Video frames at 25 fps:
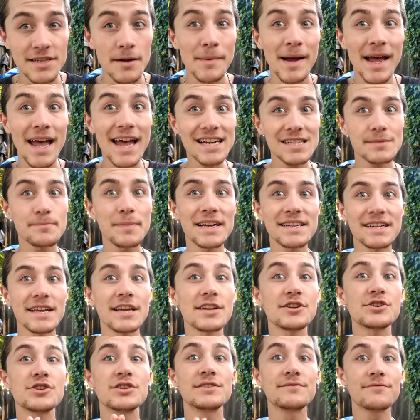So my
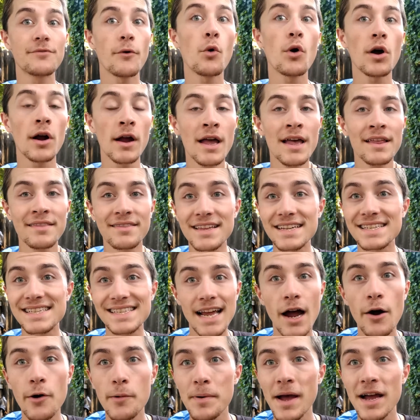expectations for the
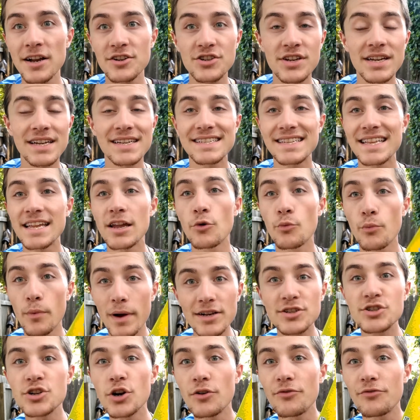Sour Patch Kids, the
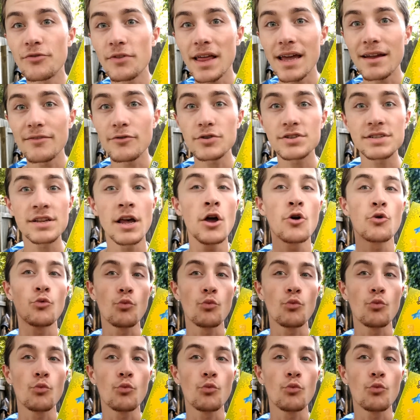original flavors,